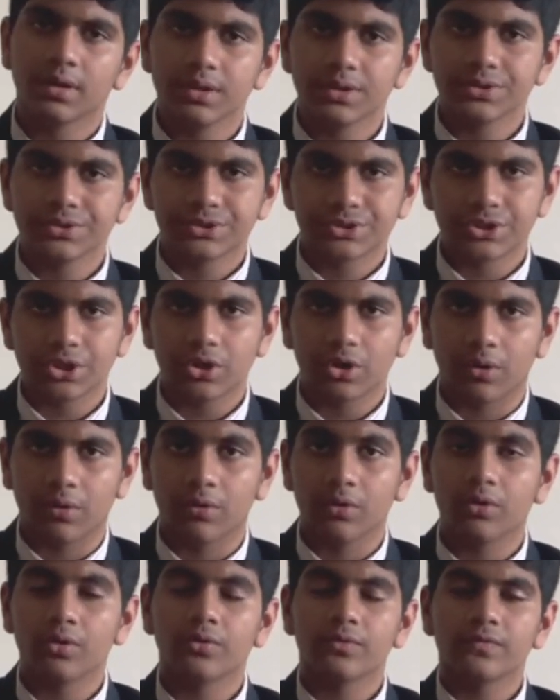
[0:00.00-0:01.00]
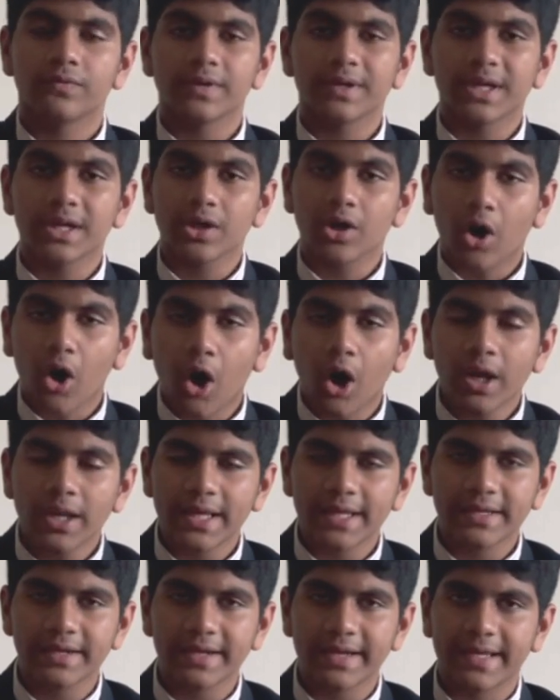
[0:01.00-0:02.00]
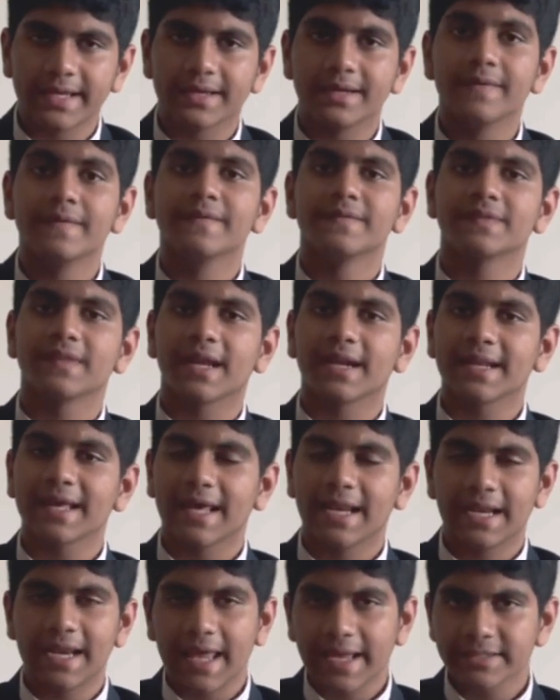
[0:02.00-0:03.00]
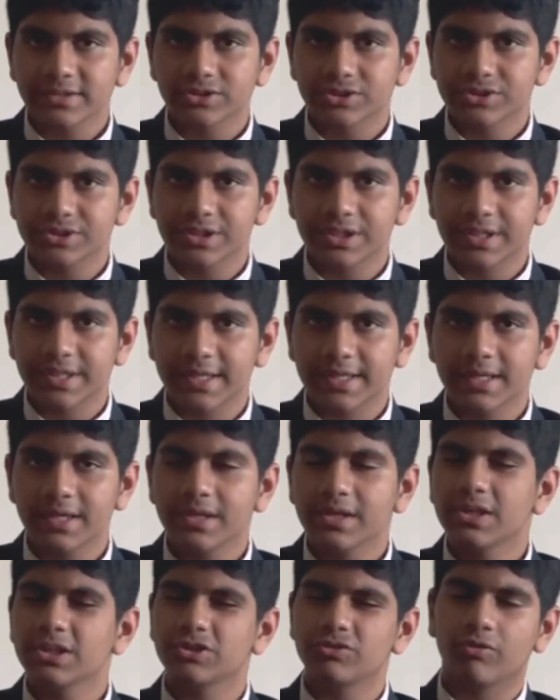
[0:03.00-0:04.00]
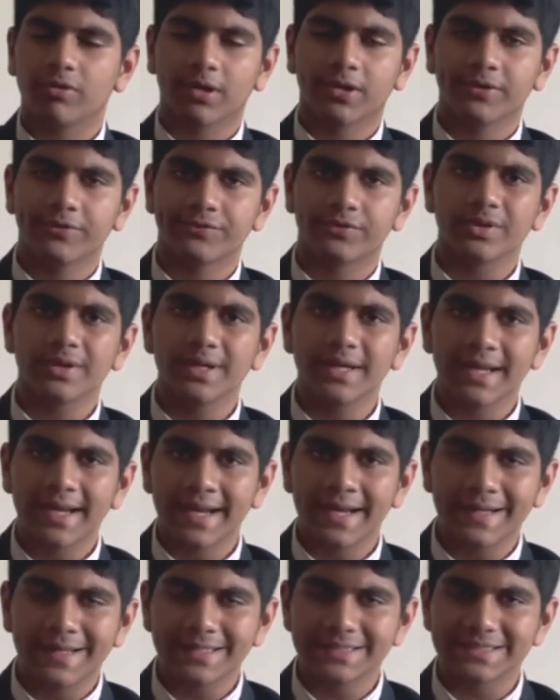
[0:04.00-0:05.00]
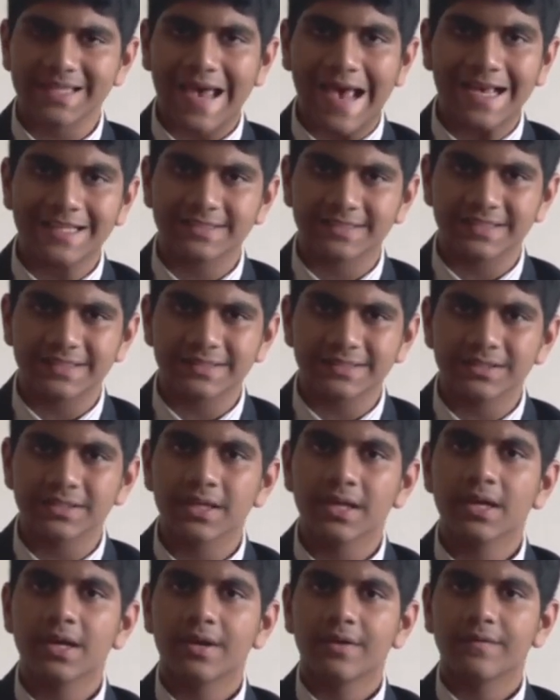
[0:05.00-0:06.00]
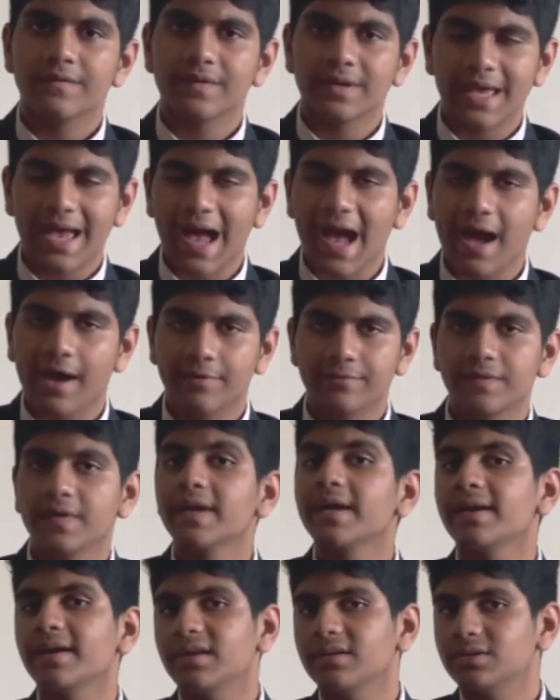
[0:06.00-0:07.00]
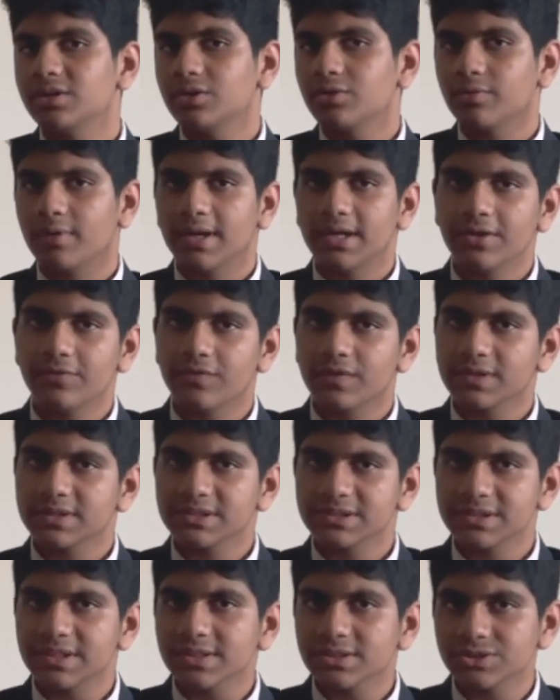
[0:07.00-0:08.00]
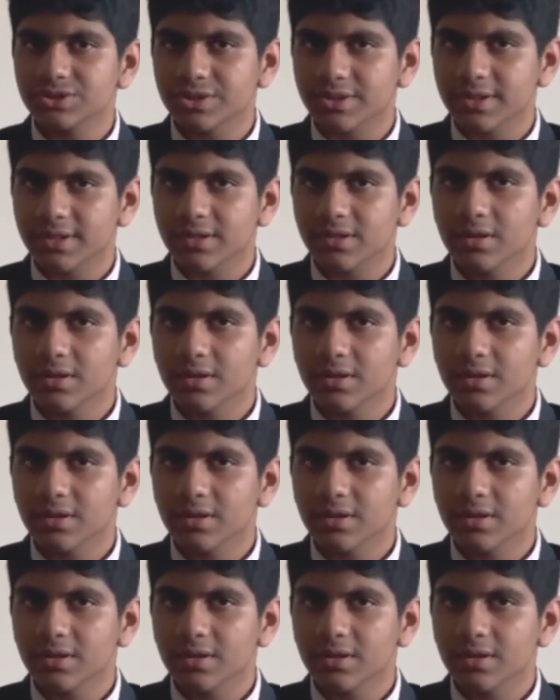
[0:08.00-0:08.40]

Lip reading: So, we can all agree that electricity is one of the greatest assets we have in the 21st century.